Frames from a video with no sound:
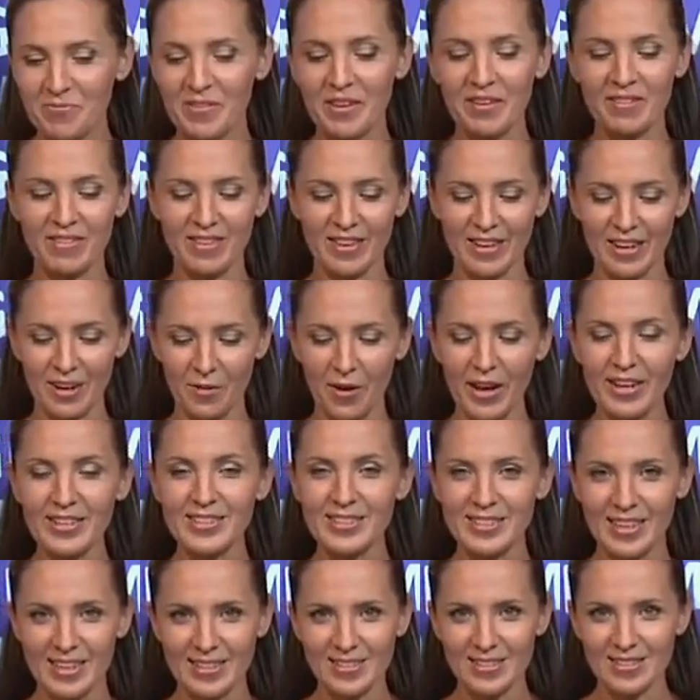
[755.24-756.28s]
the correct
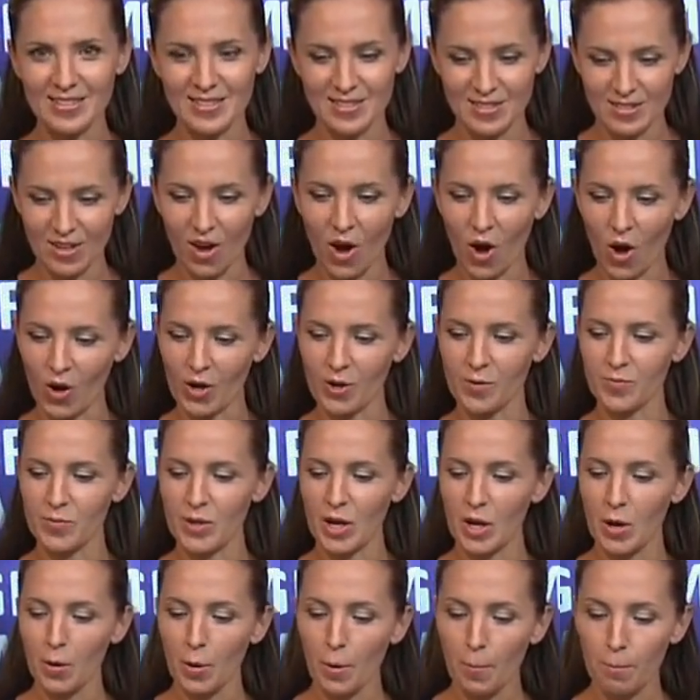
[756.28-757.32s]
sentences are:
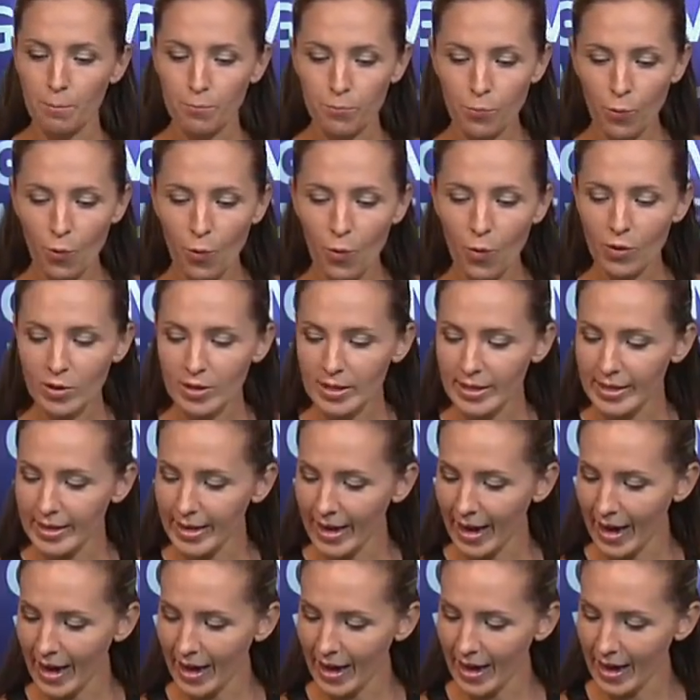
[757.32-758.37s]
Polly
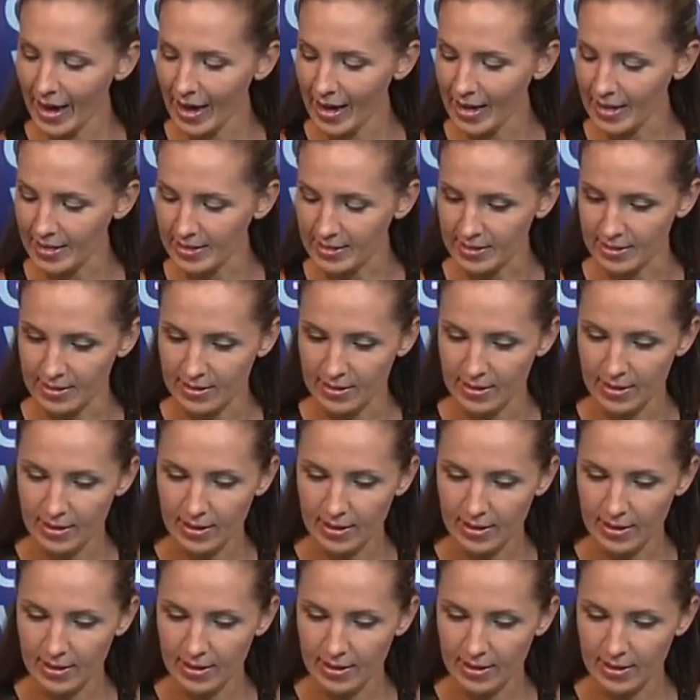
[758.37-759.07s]
has